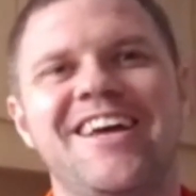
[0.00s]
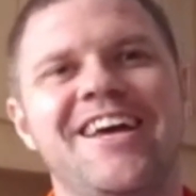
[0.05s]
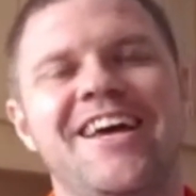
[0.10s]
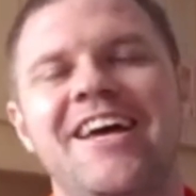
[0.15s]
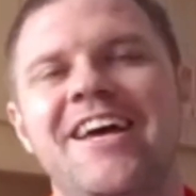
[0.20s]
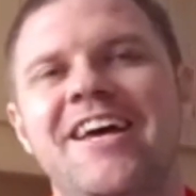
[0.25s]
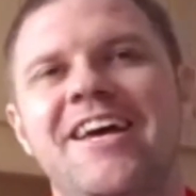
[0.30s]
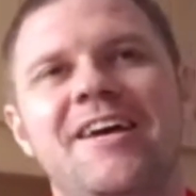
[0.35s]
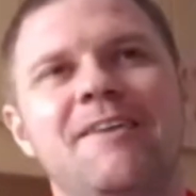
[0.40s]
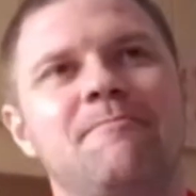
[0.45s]

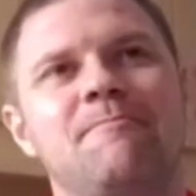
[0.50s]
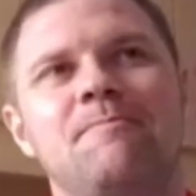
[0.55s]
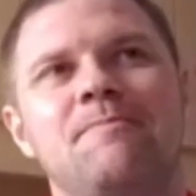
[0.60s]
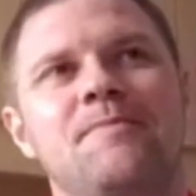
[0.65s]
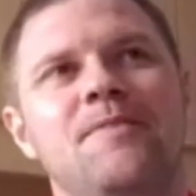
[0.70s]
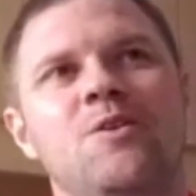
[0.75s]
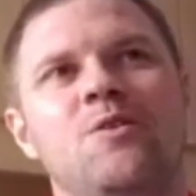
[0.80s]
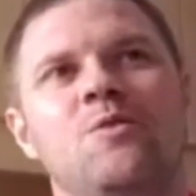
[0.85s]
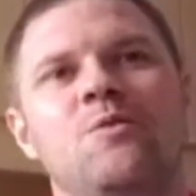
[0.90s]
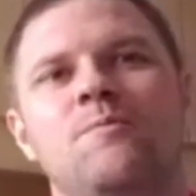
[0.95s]
You
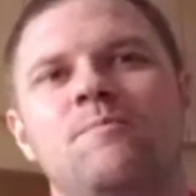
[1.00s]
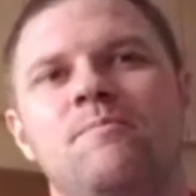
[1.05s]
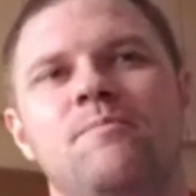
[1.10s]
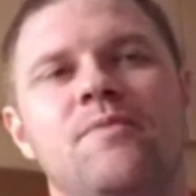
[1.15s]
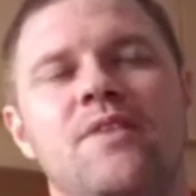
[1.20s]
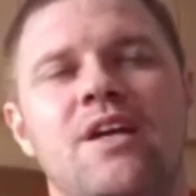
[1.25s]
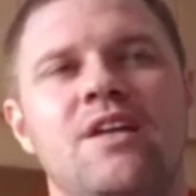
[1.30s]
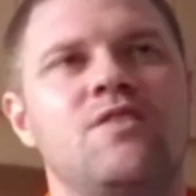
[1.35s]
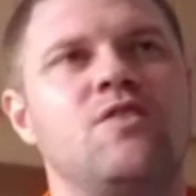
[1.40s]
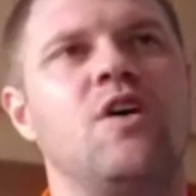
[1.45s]
know,
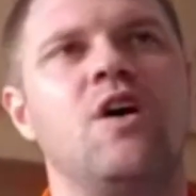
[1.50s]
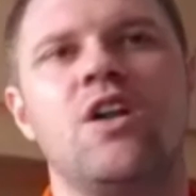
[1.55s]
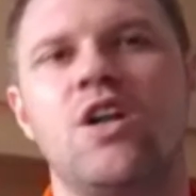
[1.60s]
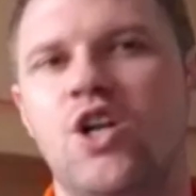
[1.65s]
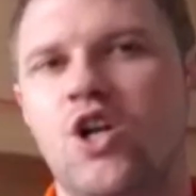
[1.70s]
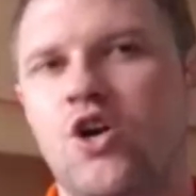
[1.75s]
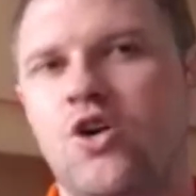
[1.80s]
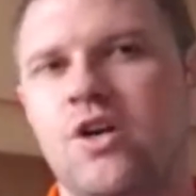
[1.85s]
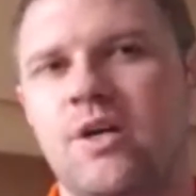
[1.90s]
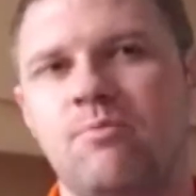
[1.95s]
it's all a
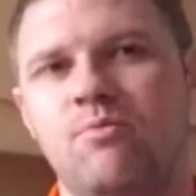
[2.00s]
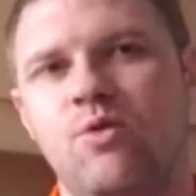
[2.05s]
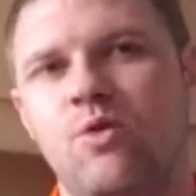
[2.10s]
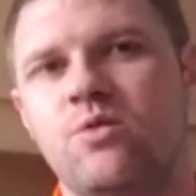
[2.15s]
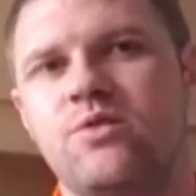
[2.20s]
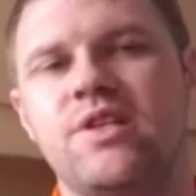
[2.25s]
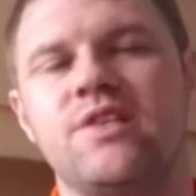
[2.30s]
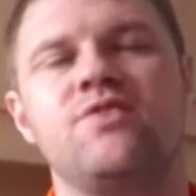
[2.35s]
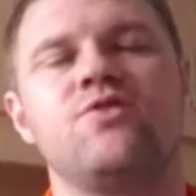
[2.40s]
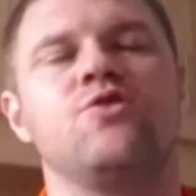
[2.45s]
learning
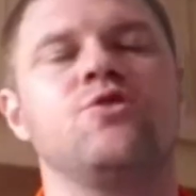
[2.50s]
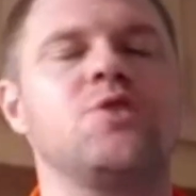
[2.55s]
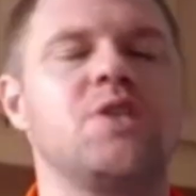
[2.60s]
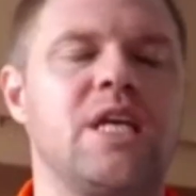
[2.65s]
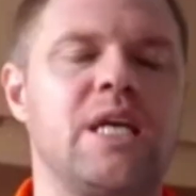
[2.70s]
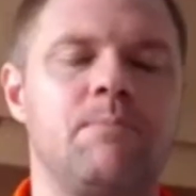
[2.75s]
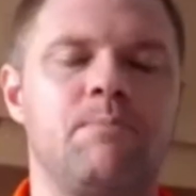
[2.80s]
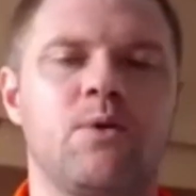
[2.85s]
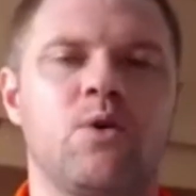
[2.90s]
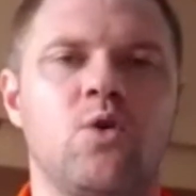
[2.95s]
process. Just
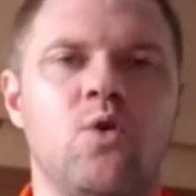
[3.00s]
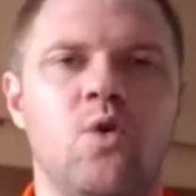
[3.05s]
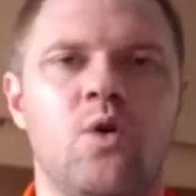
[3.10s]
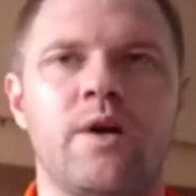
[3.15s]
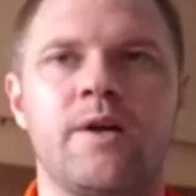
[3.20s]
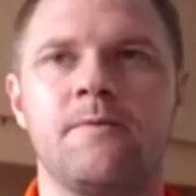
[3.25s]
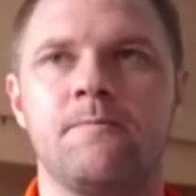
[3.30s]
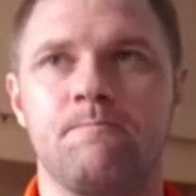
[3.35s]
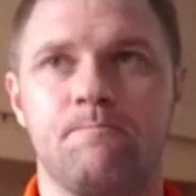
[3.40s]
keep it going.